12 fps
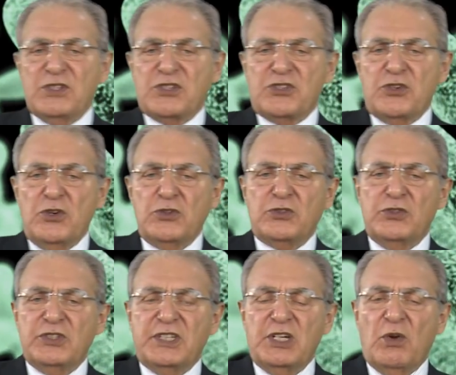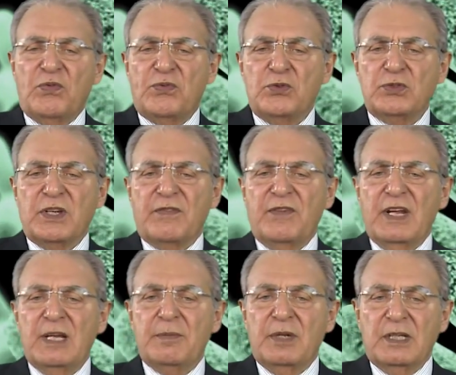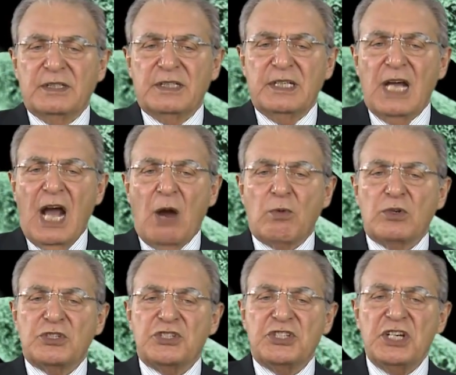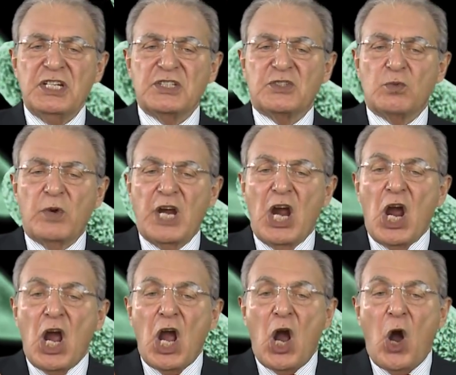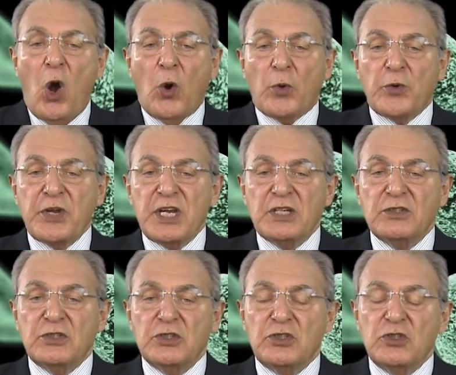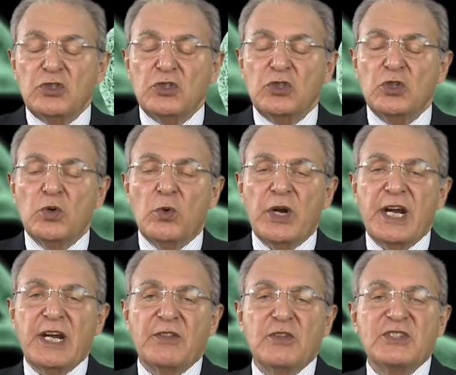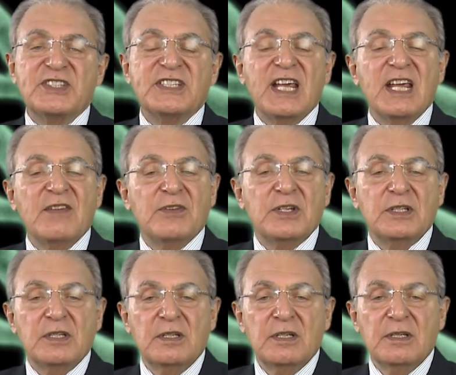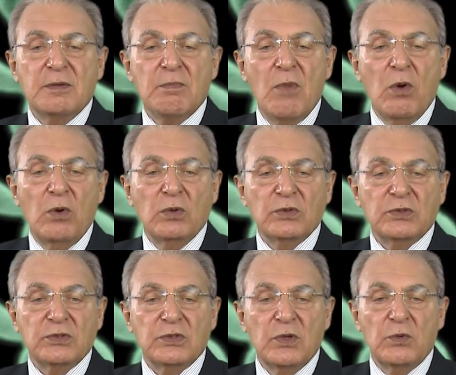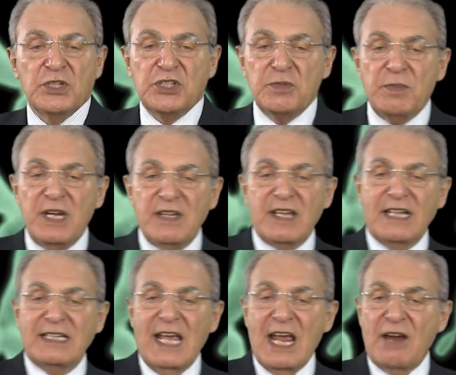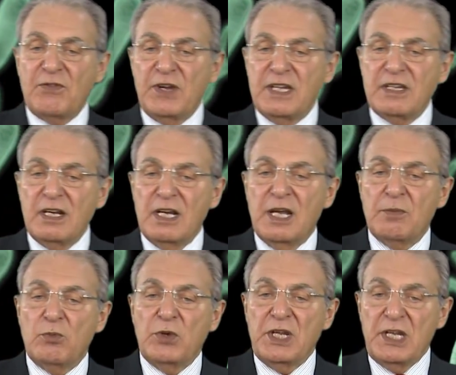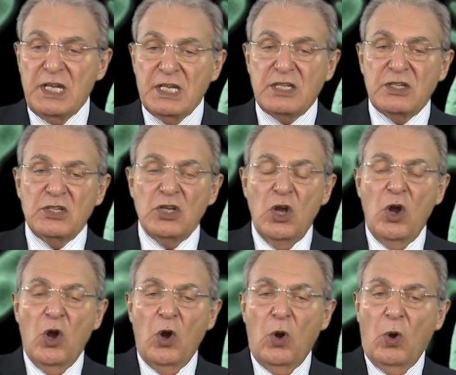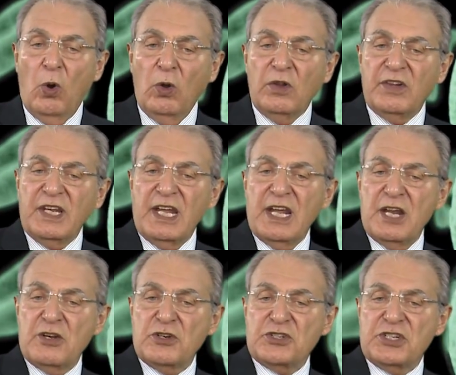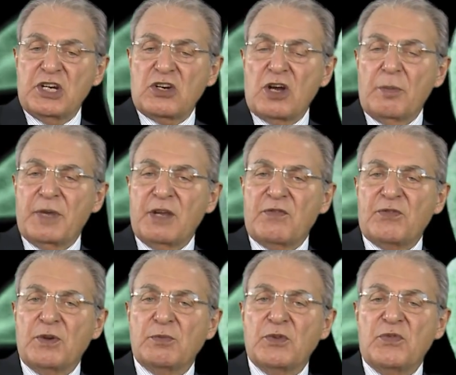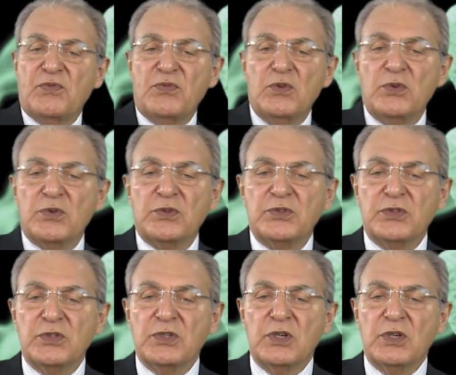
uncertainty of food availability, our genes were oriented toward the saving mode, which means that every time we eat, all the energy coming from the food